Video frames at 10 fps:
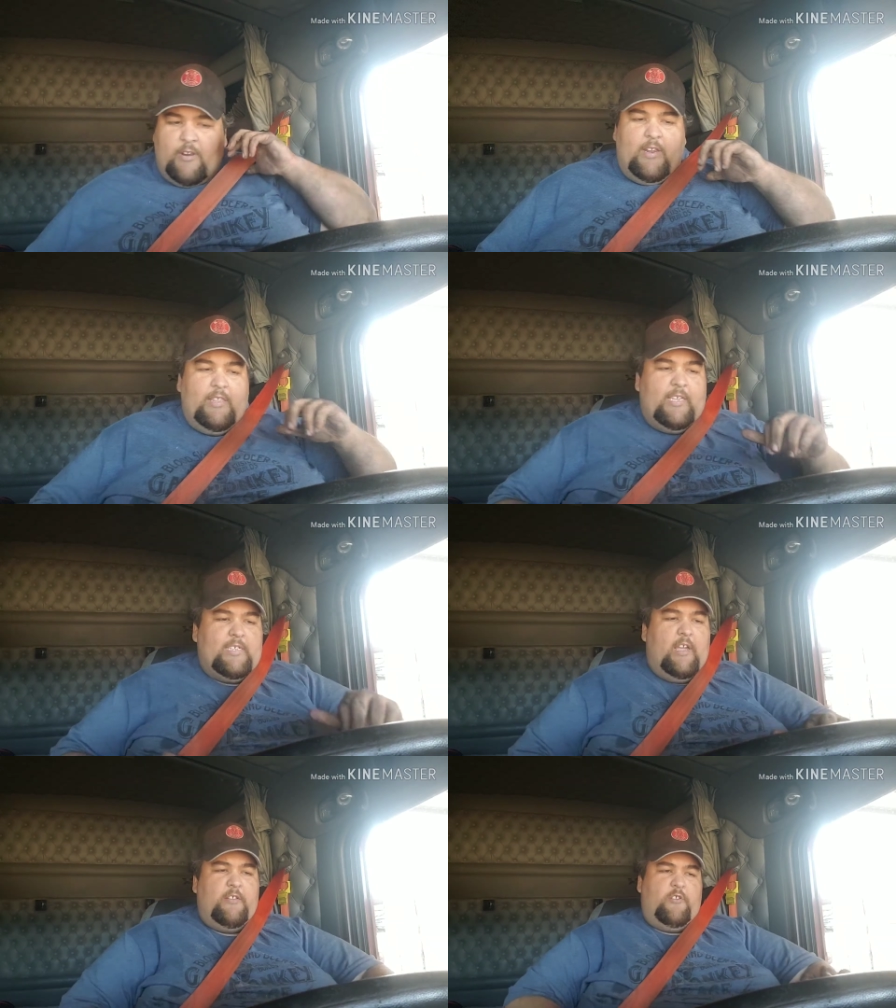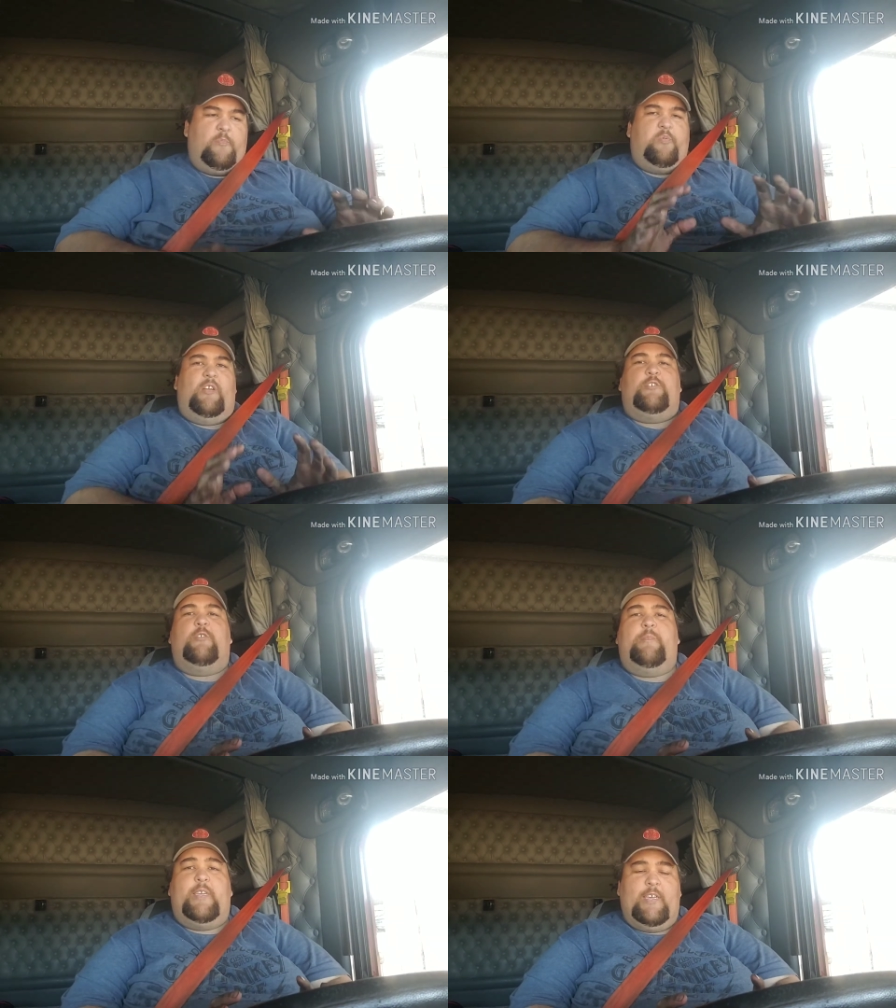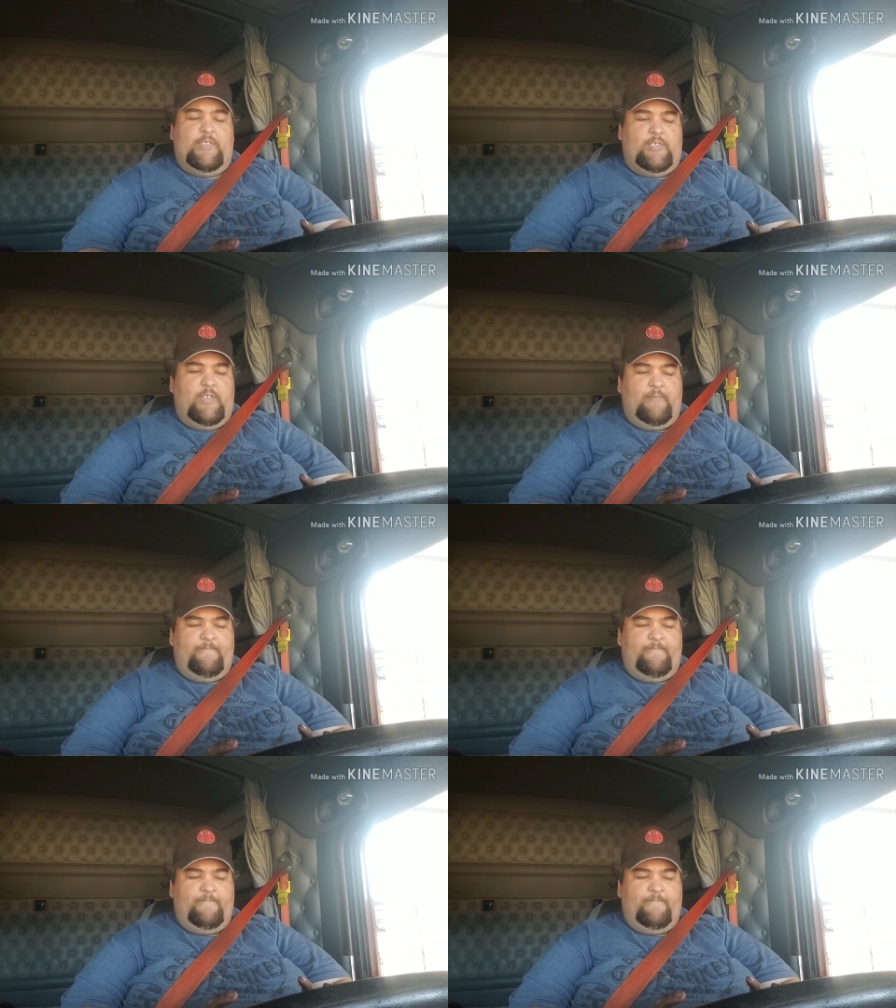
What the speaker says: it leaks under pressure, because